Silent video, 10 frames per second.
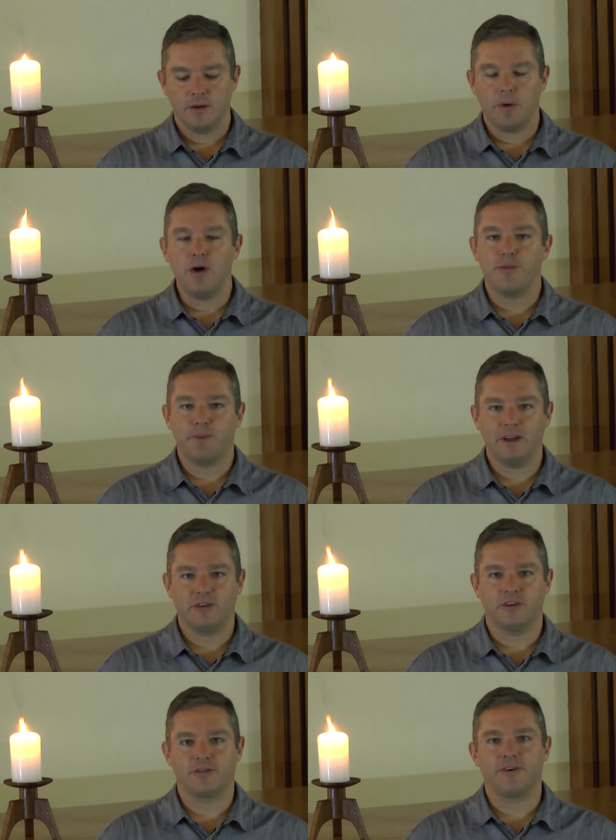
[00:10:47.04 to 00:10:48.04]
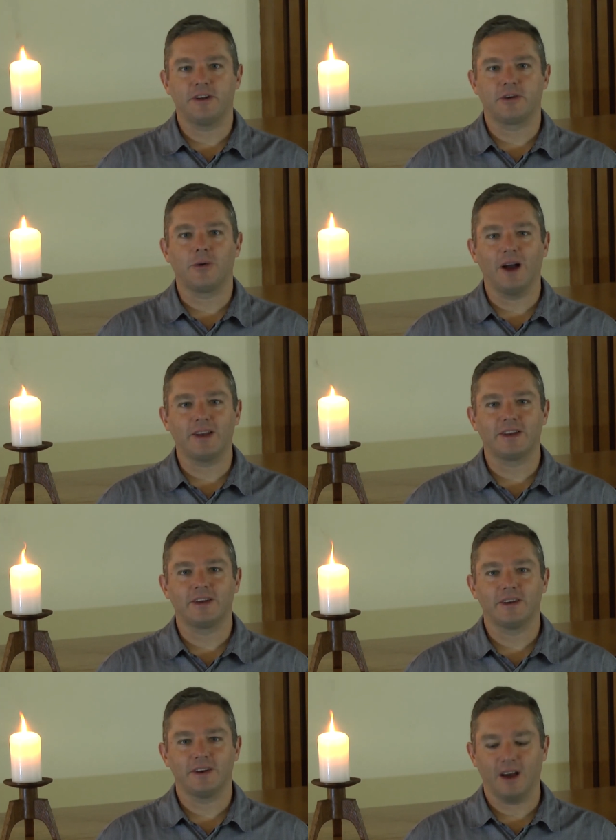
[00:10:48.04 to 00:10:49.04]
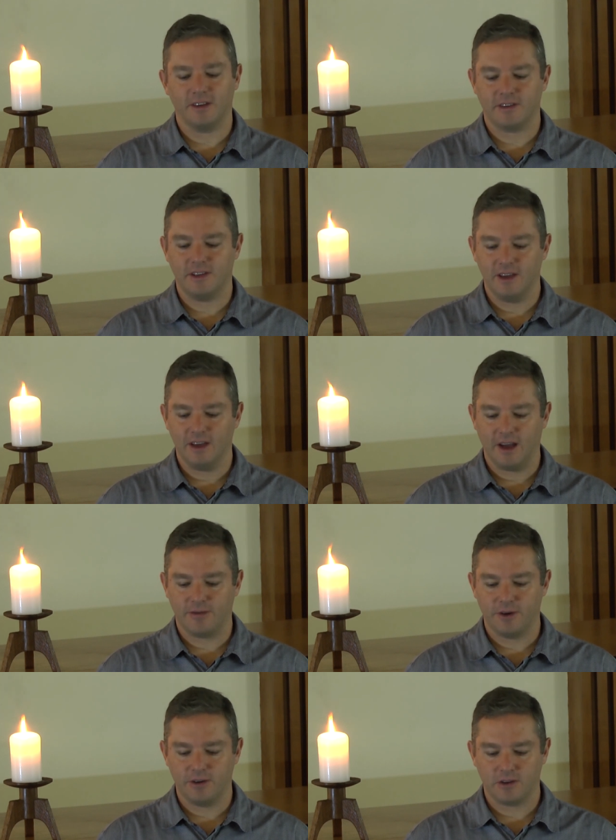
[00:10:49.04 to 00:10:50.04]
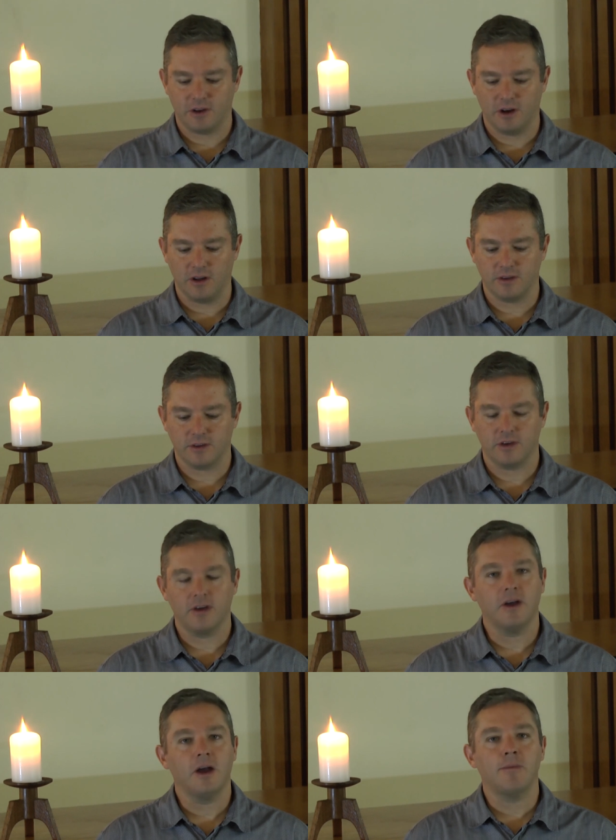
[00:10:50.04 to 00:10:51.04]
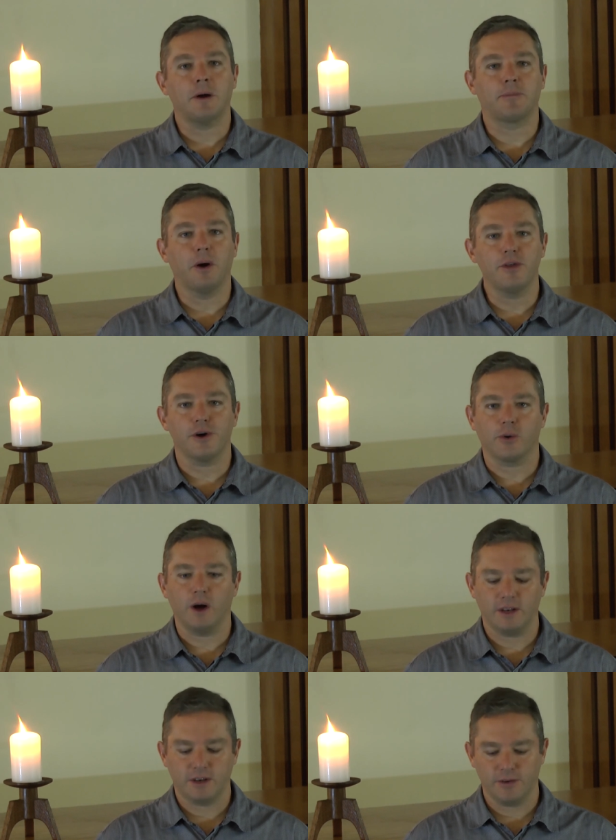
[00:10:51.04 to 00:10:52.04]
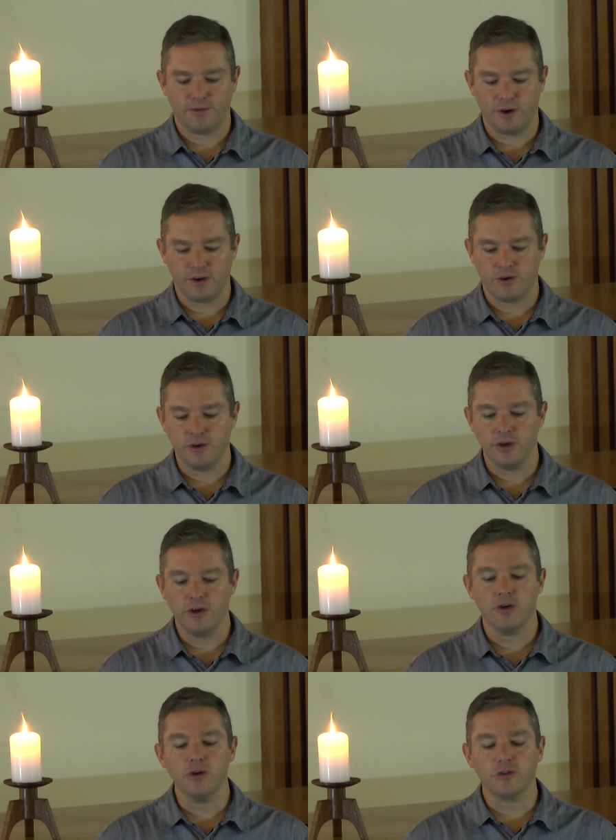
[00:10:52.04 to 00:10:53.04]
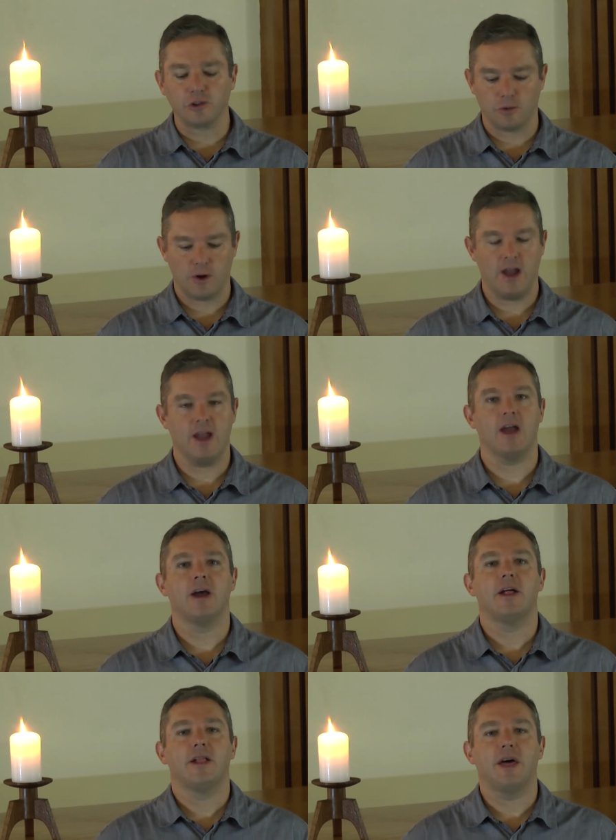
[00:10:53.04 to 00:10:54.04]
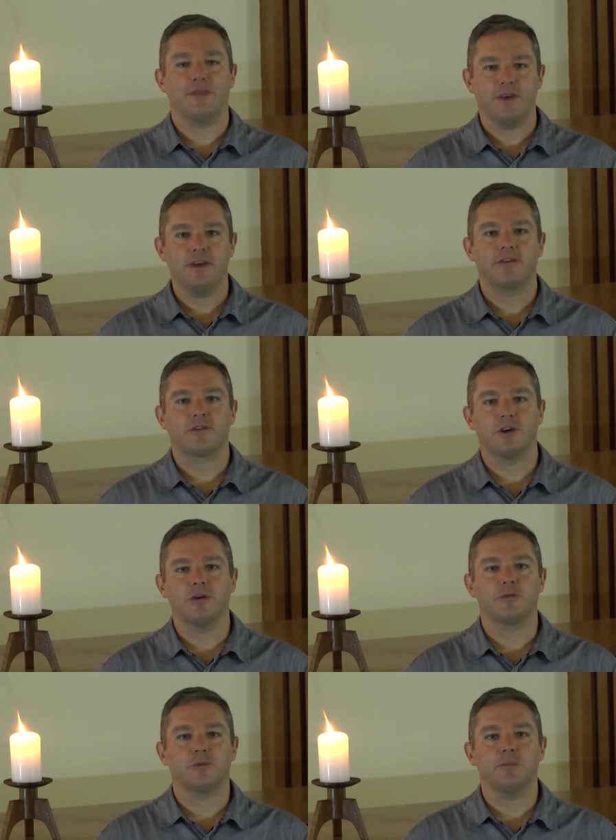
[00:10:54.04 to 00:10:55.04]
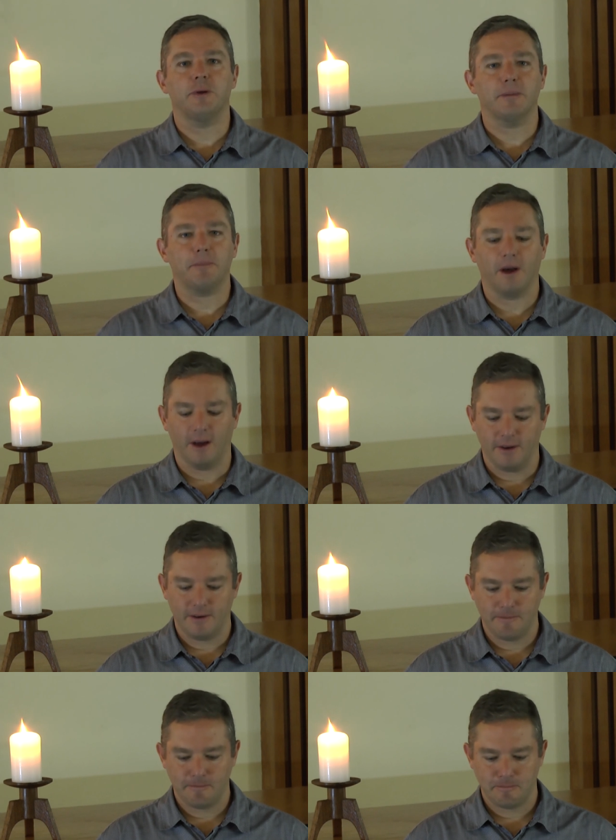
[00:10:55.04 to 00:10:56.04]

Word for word: both pictures fit quite nicely at first glance. But both are quite different to the usual way that these terms would be applied.